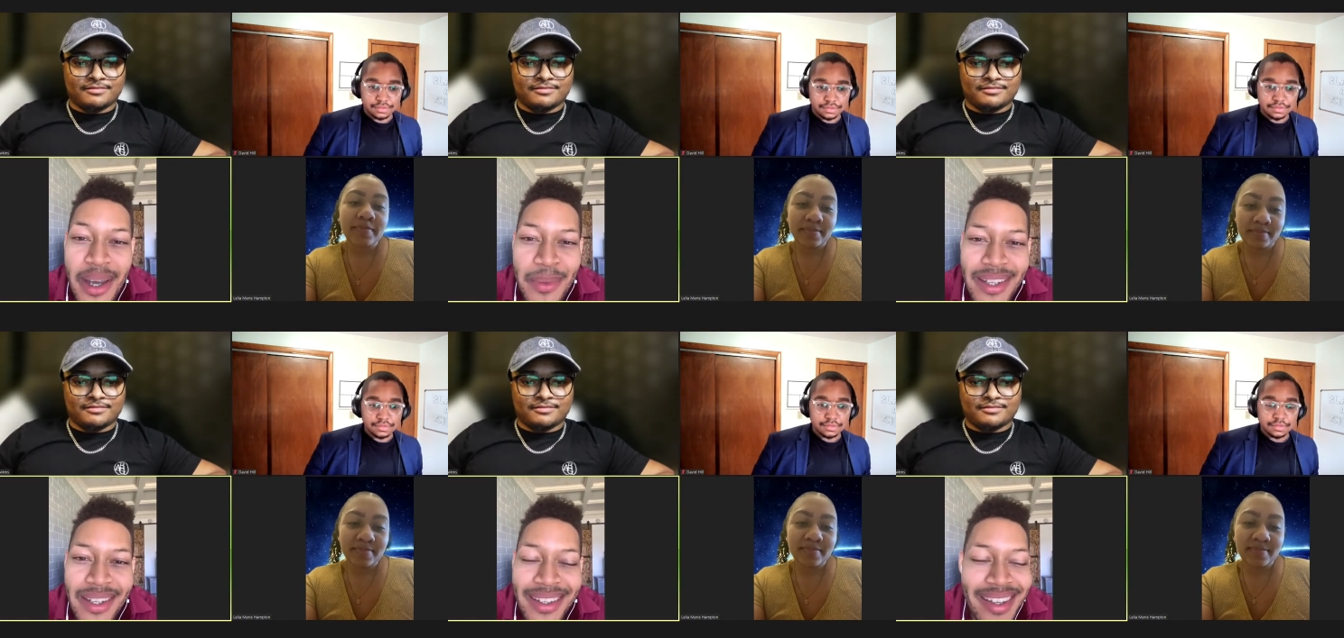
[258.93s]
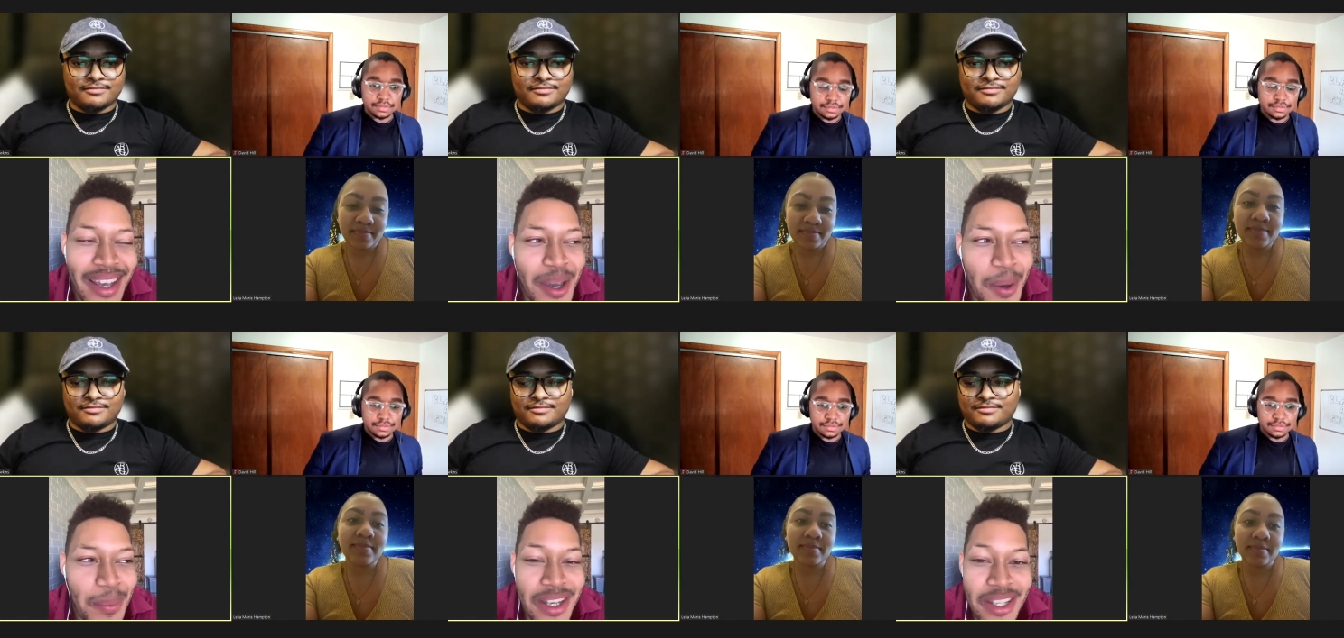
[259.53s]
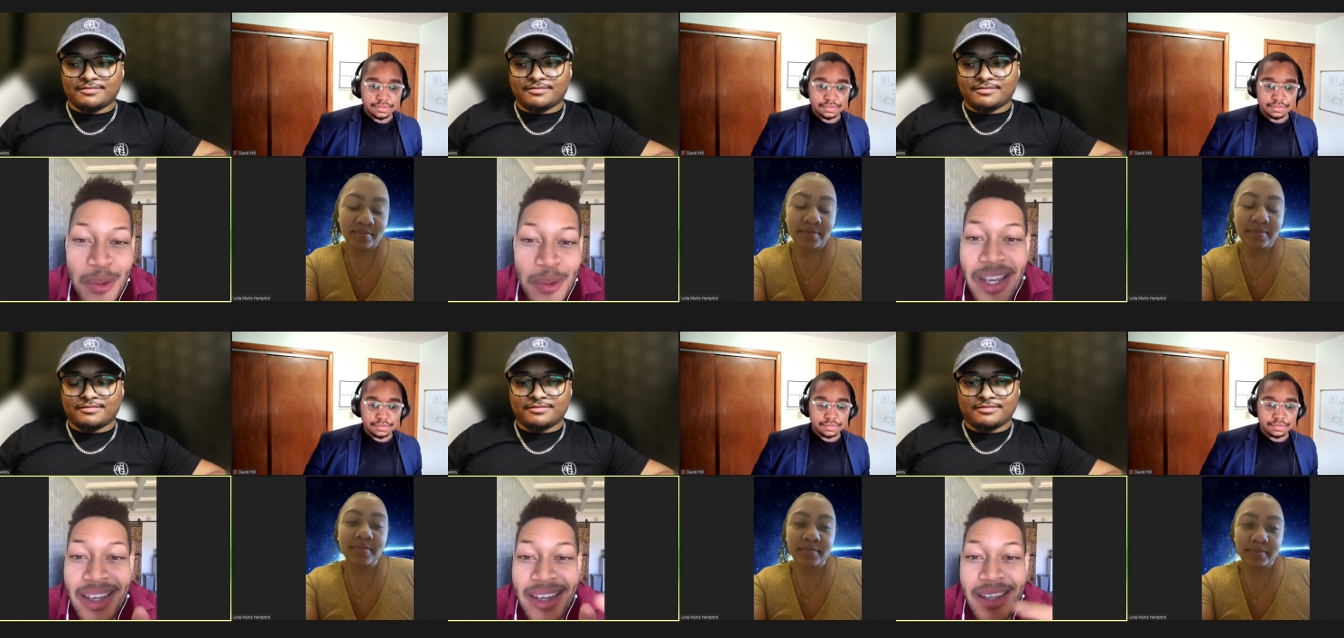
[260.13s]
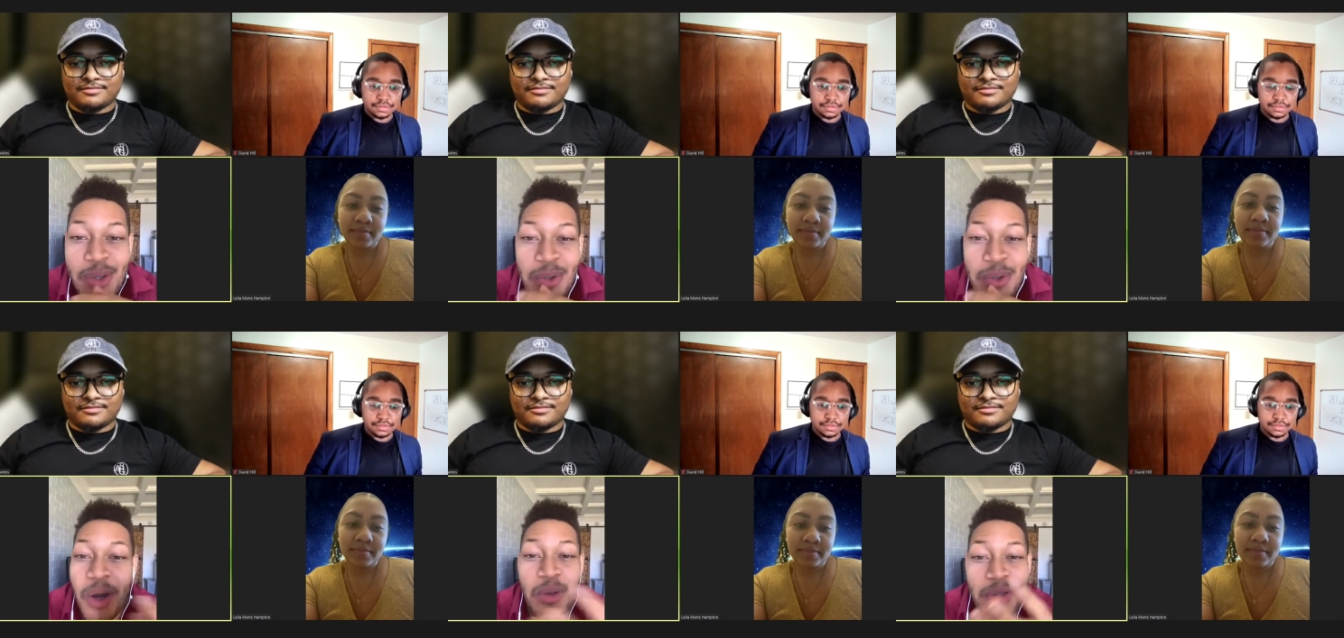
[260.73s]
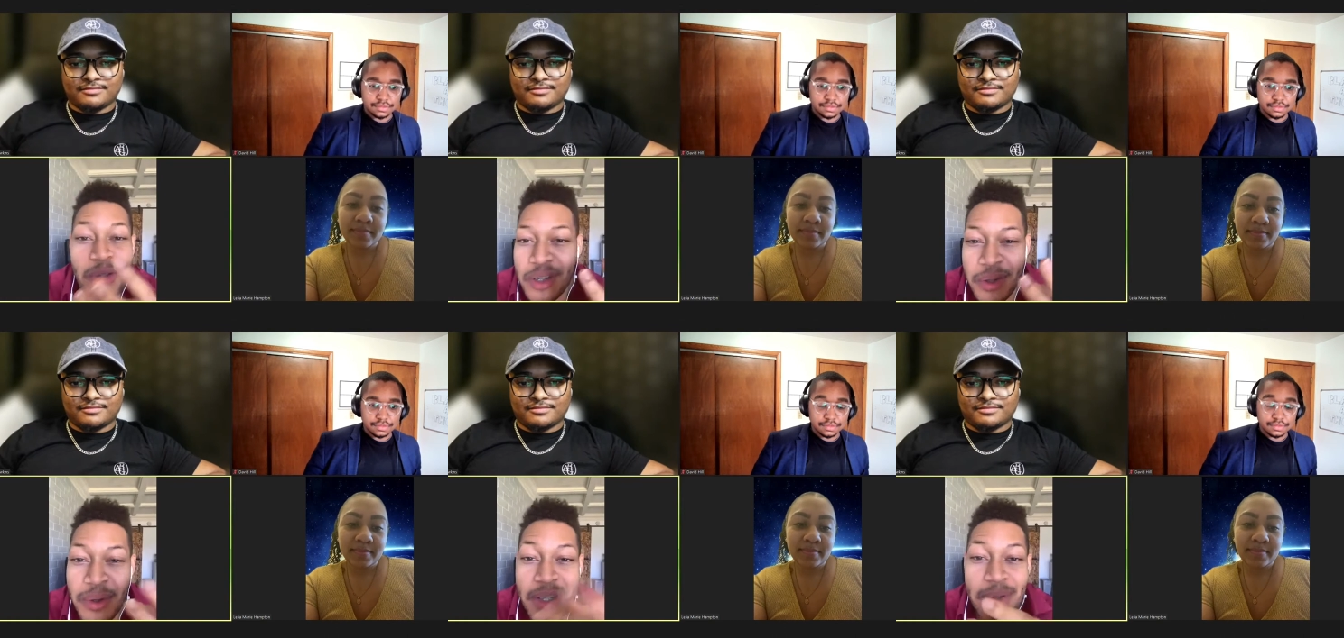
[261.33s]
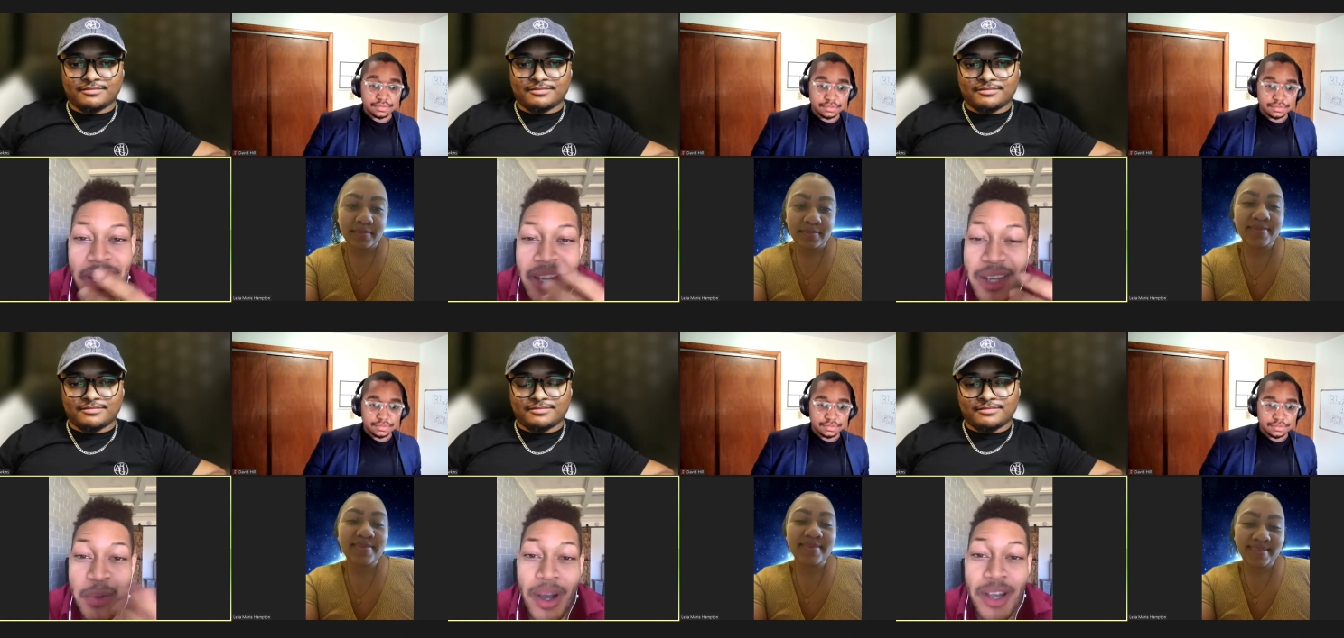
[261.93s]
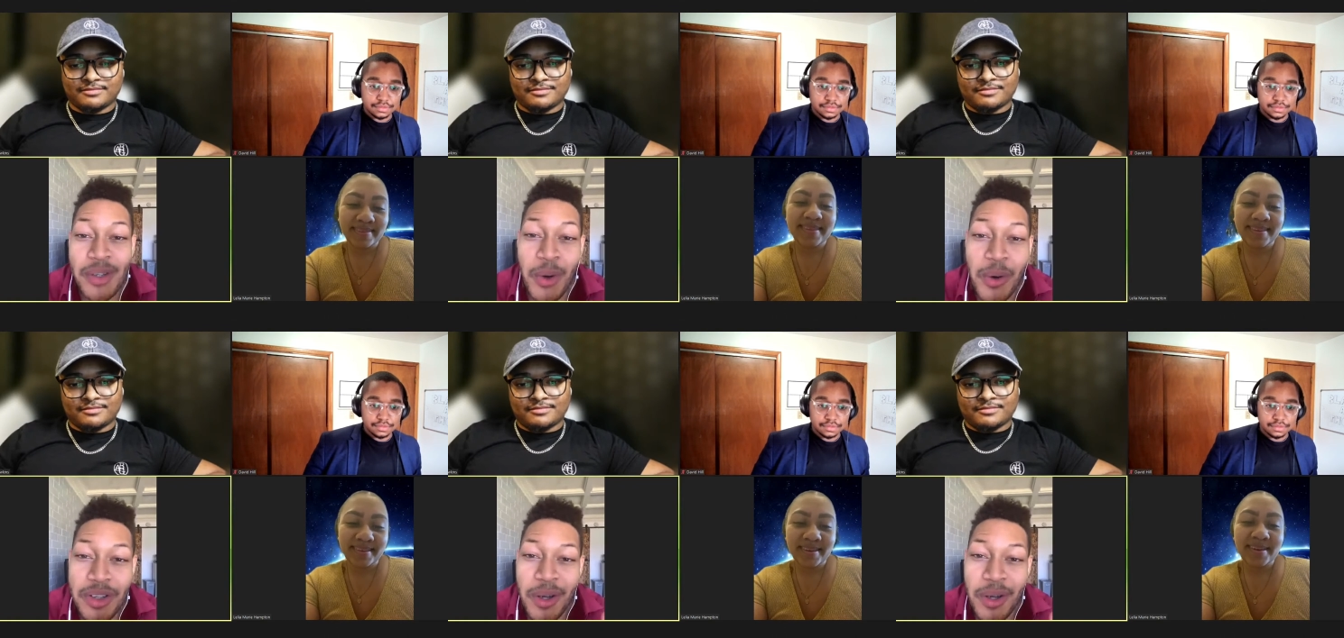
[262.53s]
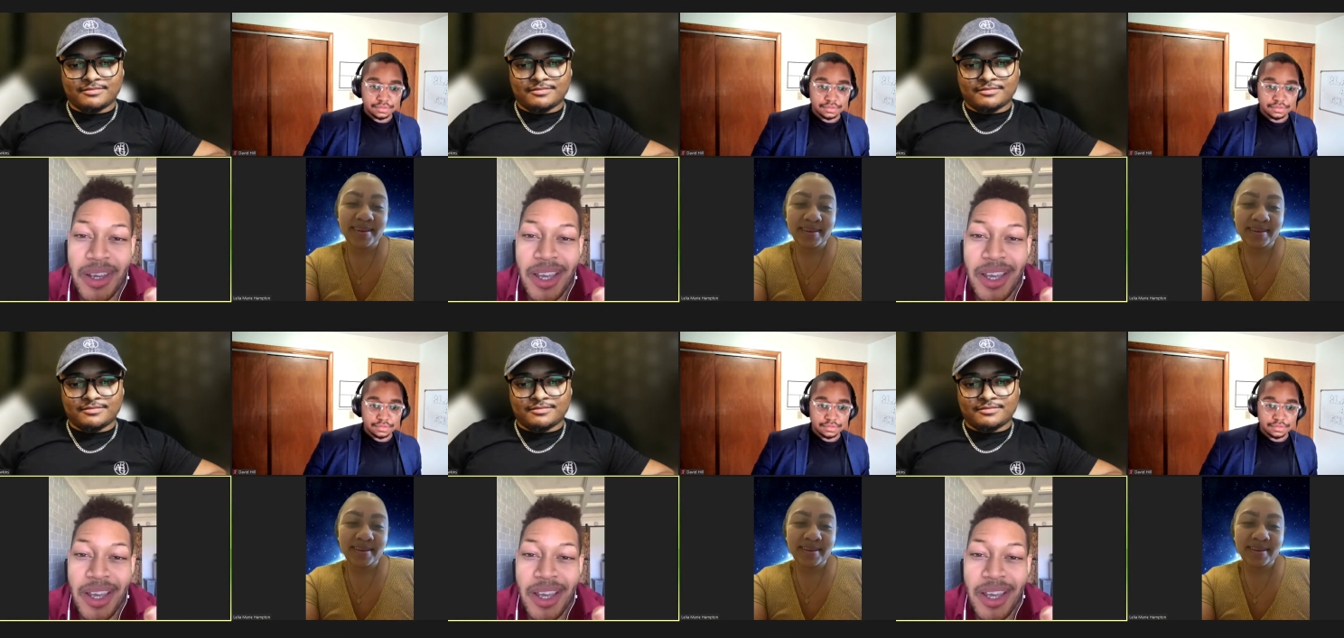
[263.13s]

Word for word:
Speaker 1: mean, because I was taking so all those you know degrees, I was taking like twice the course load.